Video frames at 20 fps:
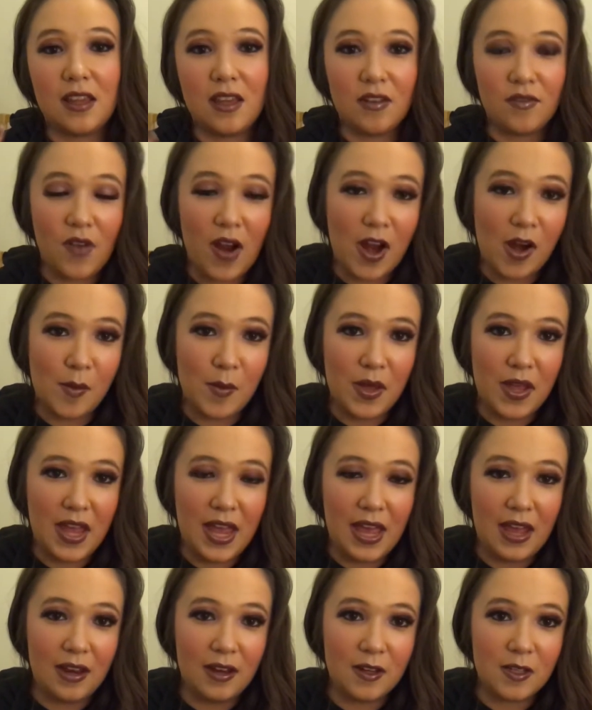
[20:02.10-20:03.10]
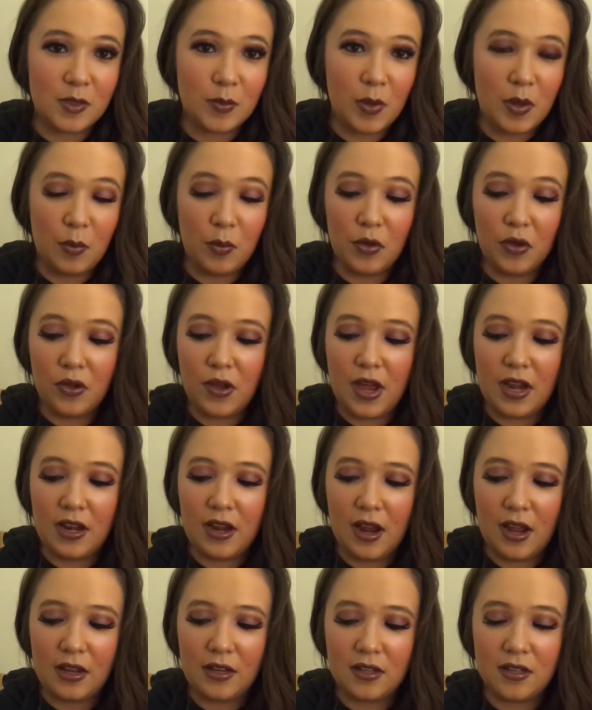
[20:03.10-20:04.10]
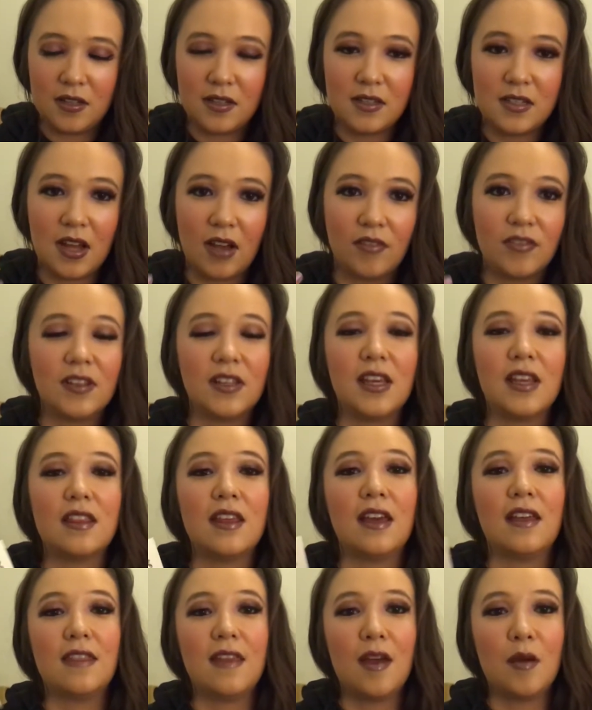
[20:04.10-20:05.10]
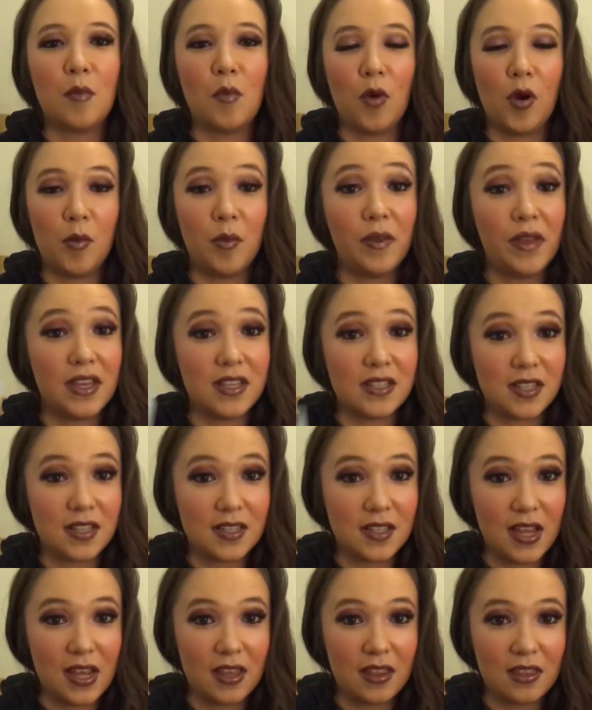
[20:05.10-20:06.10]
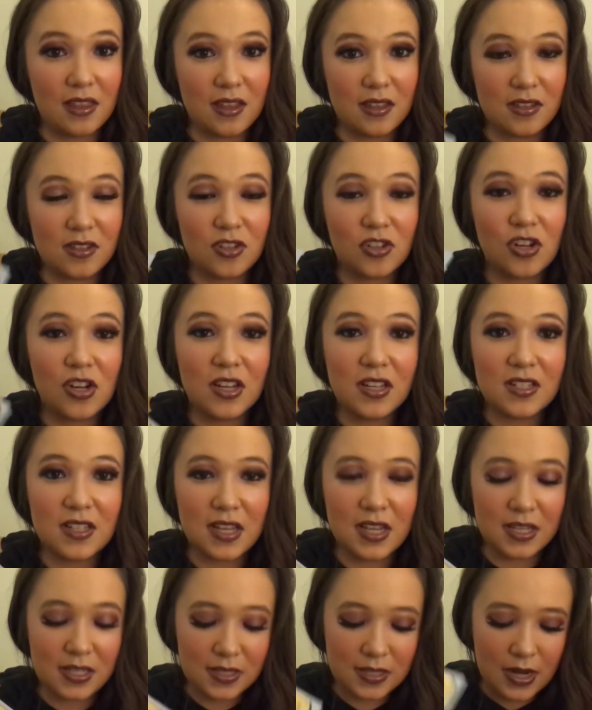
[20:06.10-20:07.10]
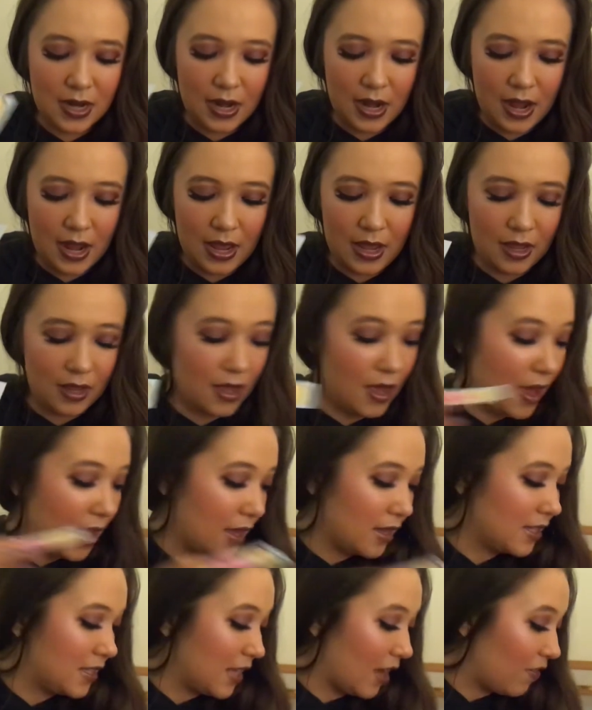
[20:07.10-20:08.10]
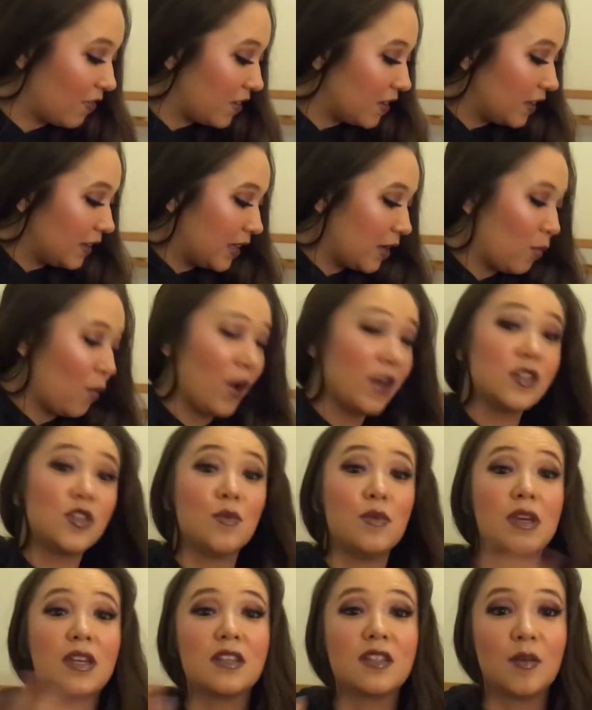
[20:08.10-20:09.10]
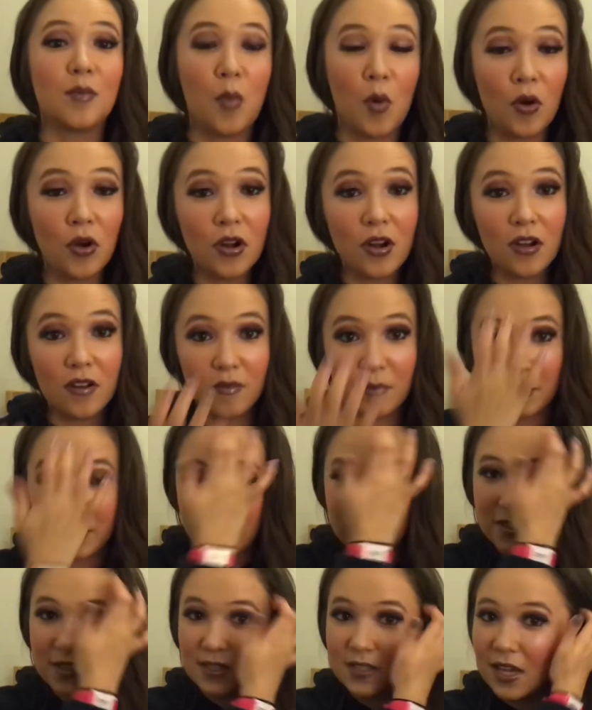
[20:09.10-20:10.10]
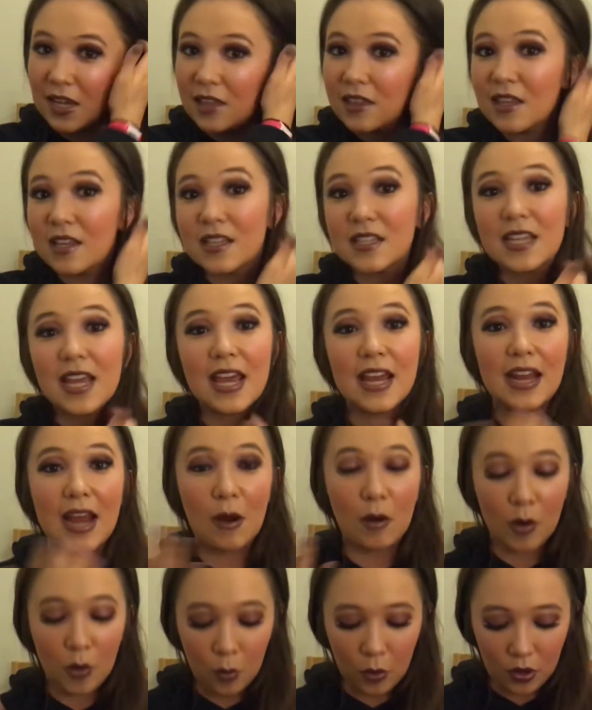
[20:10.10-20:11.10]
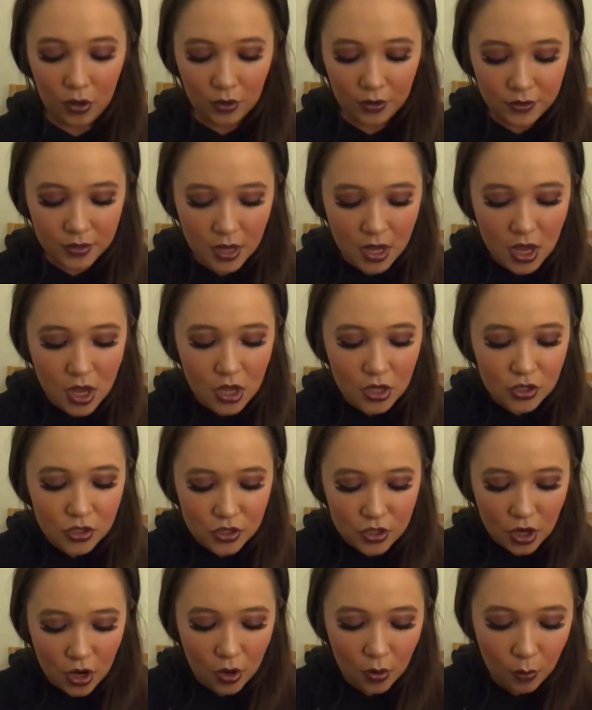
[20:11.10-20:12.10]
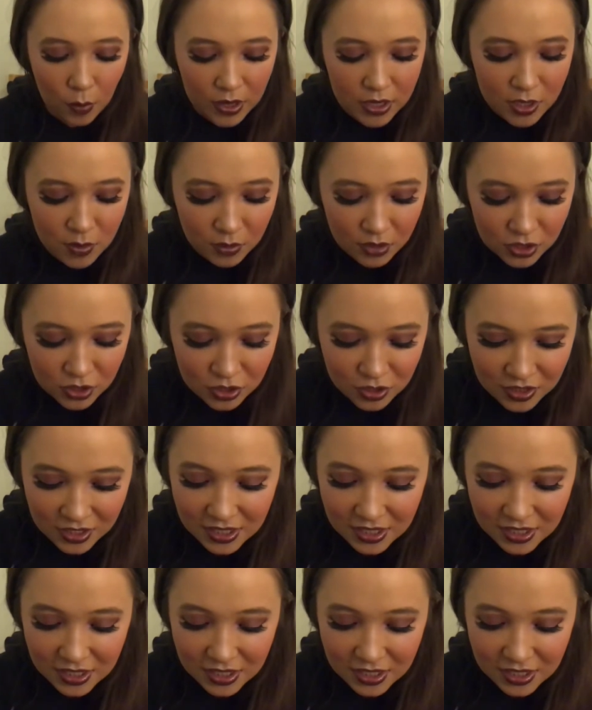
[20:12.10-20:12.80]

the environment and its people, and I definitely think that more places like this should exist, and I definitely want to be a supporter of places like this in our world. So what you would